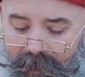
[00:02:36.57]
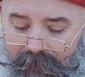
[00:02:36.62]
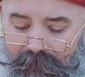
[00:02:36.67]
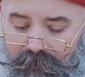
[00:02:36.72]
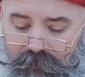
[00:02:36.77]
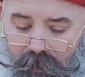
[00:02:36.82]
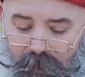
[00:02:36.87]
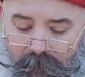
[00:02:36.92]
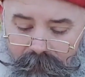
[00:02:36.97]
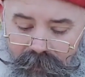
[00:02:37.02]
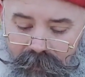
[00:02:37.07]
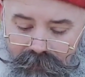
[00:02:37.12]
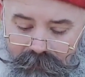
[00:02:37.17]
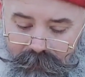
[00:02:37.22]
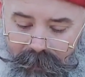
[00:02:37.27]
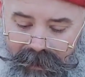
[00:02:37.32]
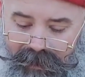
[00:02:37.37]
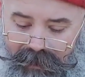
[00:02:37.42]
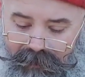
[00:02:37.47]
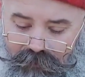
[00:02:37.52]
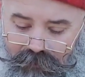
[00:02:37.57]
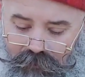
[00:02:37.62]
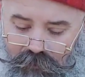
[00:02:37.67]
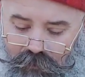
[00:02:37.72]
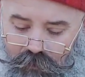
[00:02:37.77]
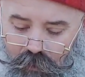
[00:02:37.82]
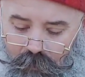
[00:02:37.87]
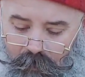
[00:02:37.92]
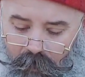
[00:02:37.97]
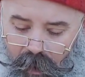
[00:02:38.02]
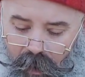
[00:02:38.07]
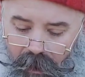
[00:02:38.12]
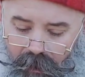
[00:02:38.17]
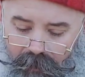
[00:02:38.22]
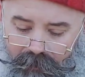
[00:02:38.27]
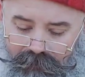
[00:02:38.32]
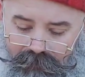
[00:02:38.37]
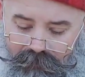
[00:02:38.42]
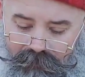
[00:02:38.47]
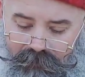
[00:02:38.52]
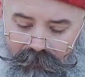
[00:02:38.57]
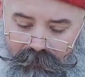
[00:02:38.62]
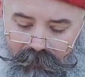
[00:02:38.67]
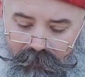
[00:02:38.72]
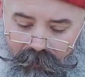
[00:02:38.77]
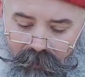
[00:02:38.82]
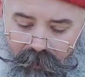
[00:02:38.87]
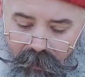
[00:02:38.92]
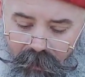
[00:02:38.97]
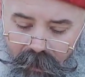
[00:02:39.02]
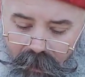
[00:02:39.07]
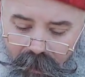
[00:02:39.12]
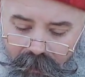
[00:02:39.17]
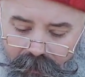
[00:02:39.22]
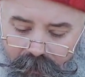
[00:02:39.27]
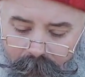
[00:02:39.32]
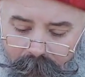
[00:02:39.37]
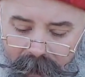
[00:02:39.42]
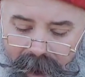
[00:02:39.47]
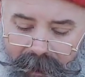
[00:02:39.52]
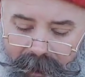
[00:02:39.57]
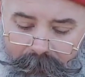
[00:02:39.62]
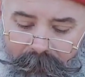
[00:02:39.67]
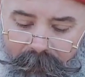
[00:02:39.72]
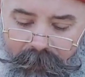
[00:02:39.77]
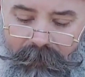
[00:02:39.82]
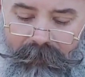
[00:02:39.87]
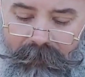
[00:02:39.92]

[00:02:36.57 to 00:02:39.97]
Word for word: So I'm just making two marks on the paper.